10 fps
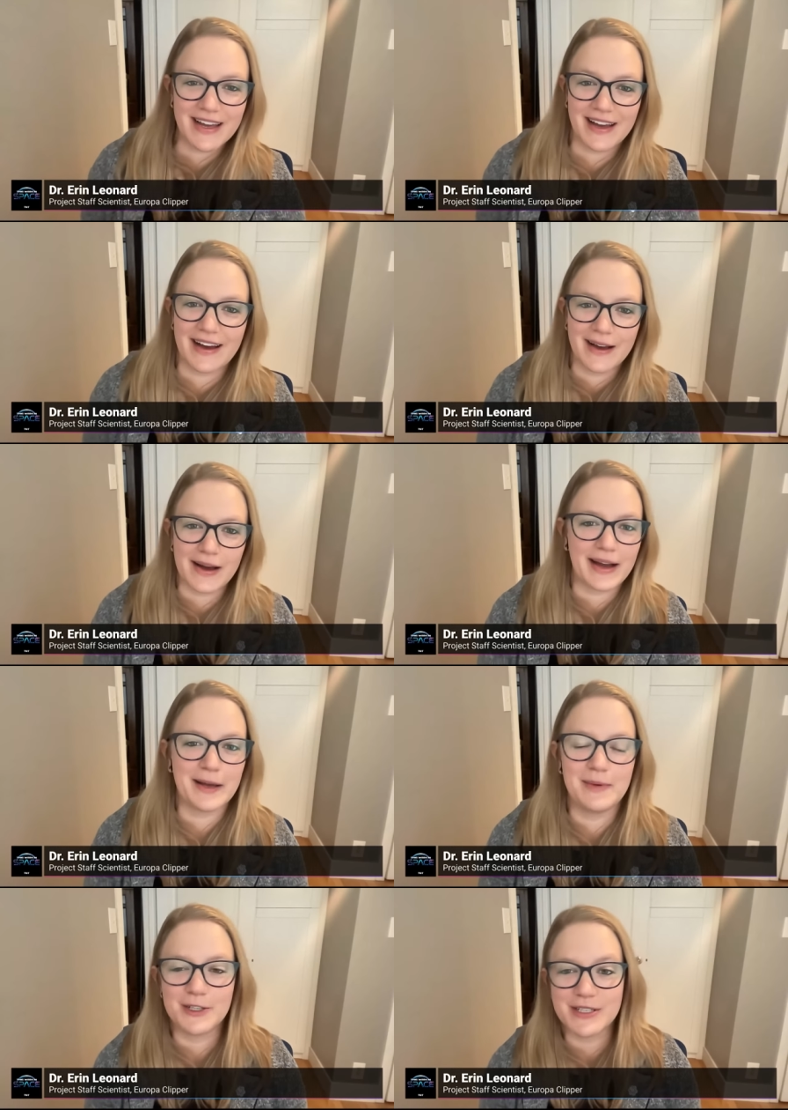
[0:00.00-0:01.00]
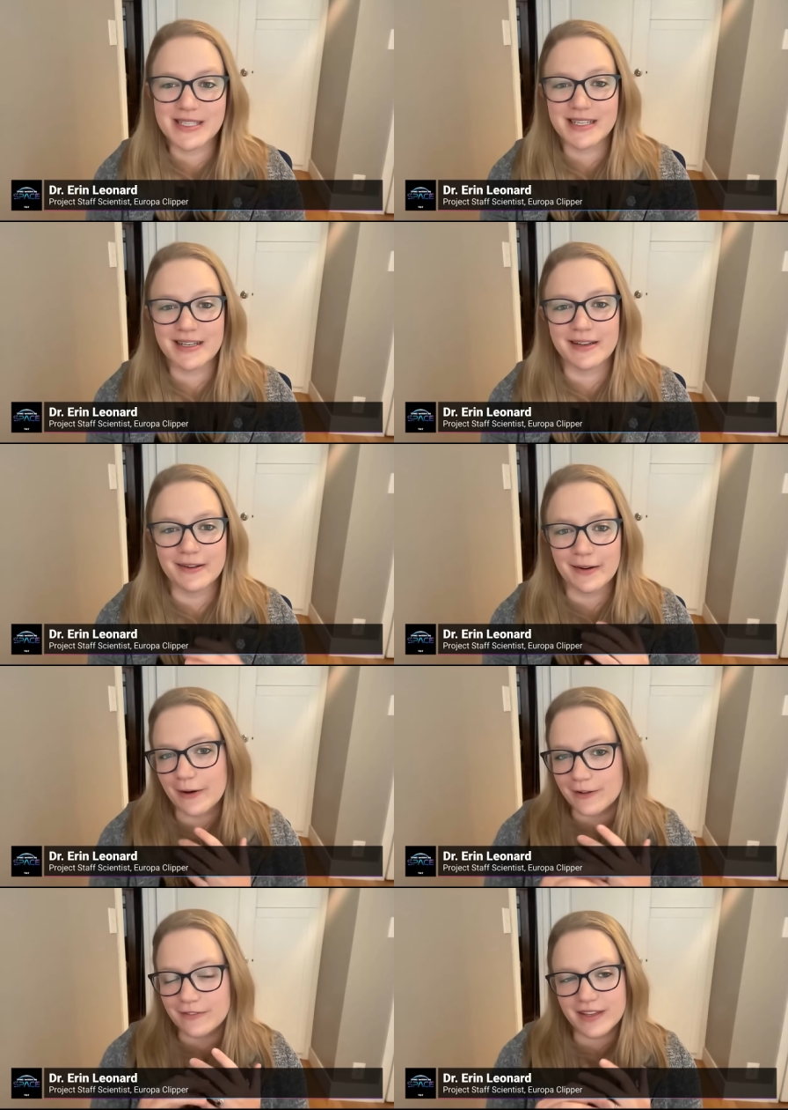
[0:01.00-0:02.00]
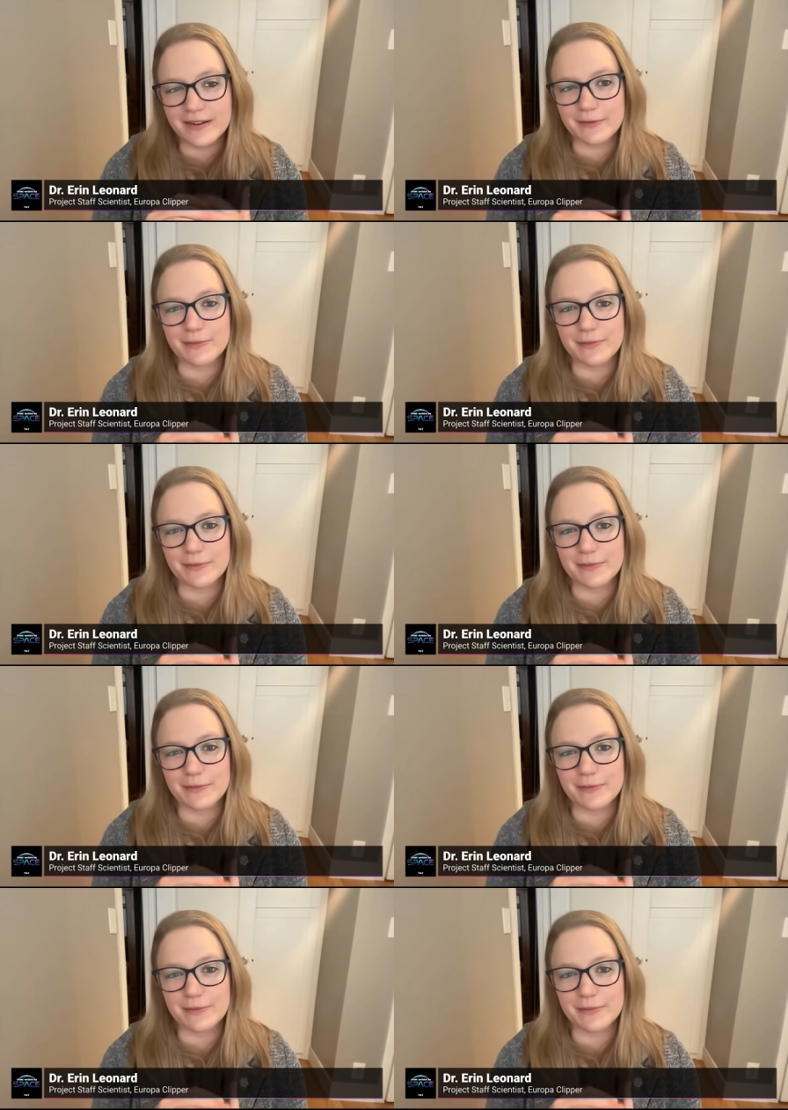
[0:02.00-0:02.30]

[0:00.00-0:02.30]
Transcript: I am interested in all of the